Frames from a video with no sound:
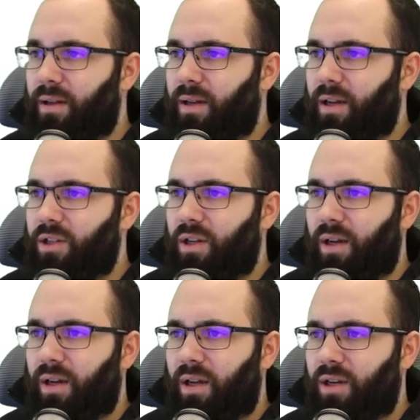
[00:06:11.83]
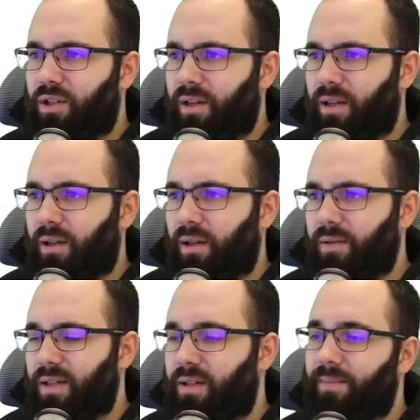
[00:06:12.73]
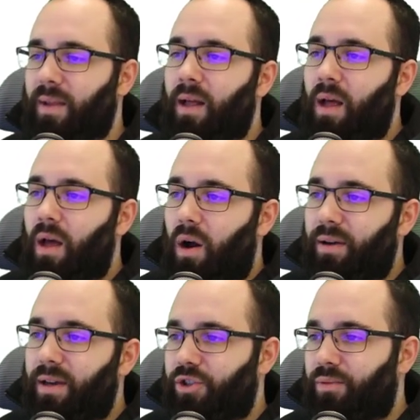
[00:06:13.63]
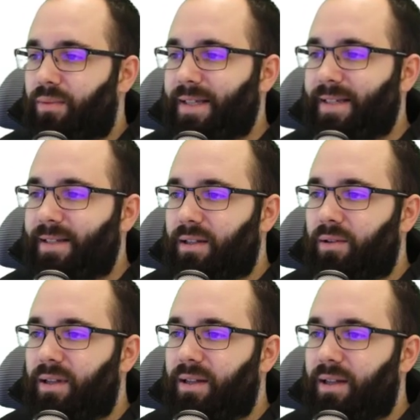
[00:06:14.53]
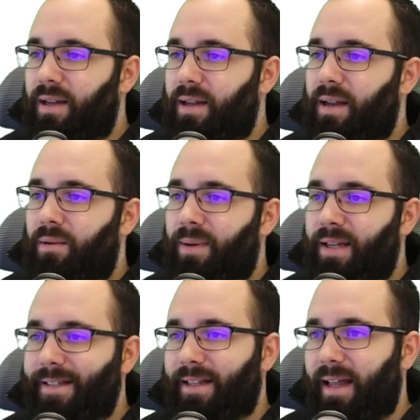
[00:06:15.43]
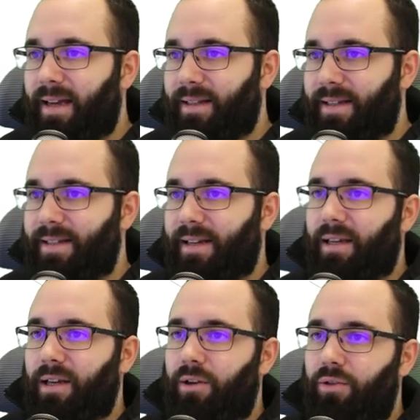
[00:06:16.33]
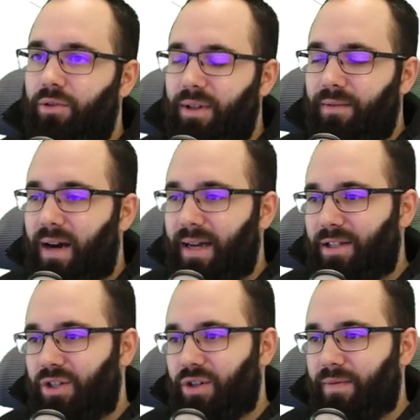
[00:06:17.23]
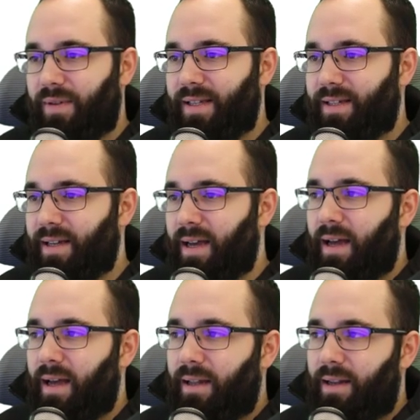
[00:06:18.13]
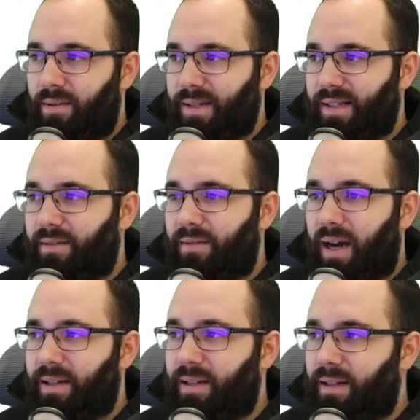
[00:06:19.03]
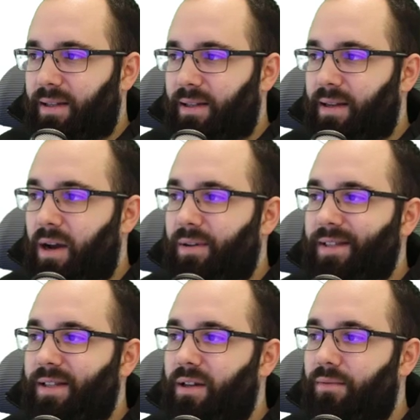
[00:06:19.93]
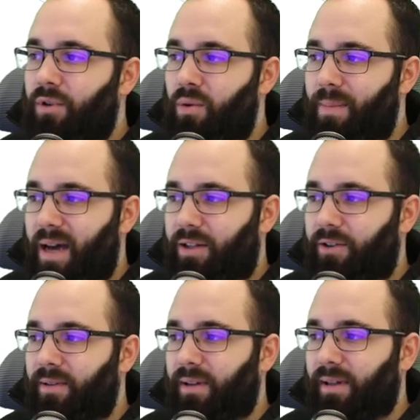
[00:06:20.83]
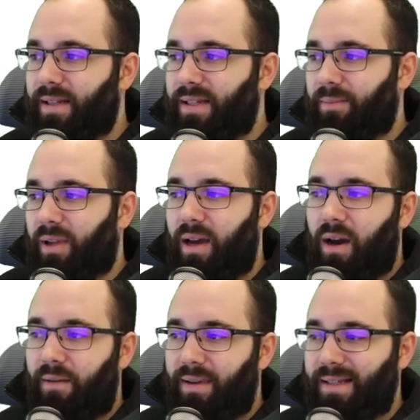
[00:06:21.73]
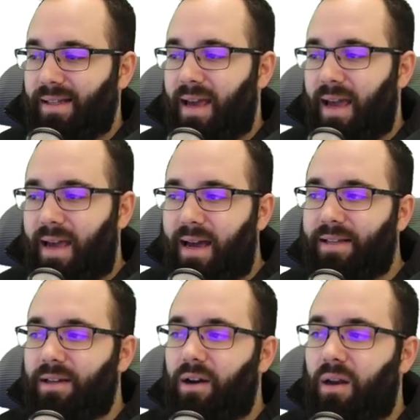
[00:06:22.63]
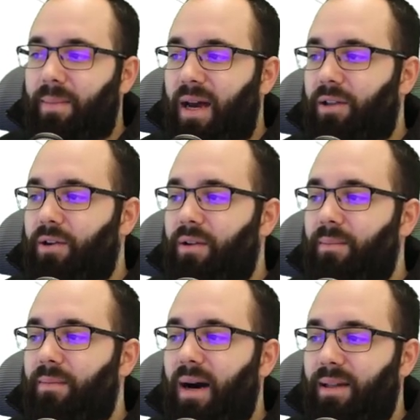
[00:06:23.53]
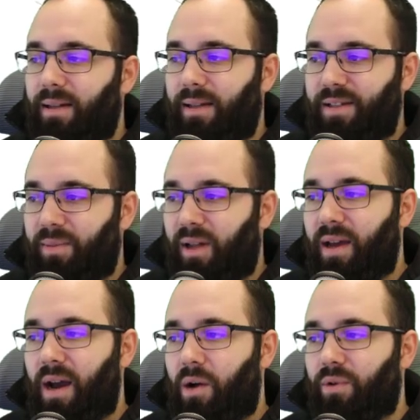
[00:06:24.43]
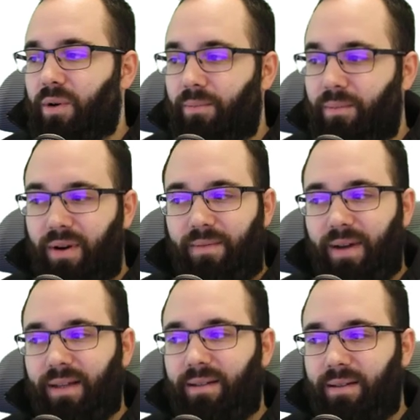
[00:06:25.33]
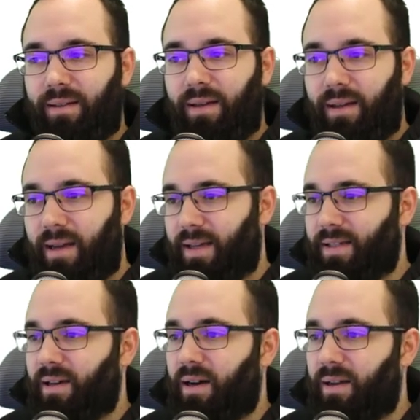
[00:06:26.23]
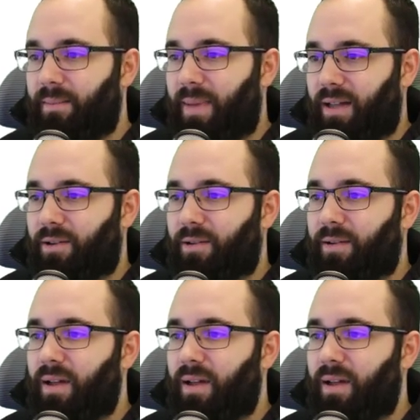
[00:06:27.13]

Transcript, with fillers: And actually I, actually I can close it. Okay, so once it's loaded in, now when I select this, I can go to divide surface. Now it's divided. Now instead of no pattern, let's apply obviously a hexagon pattern, but let's apply our perfect hexagon pattern.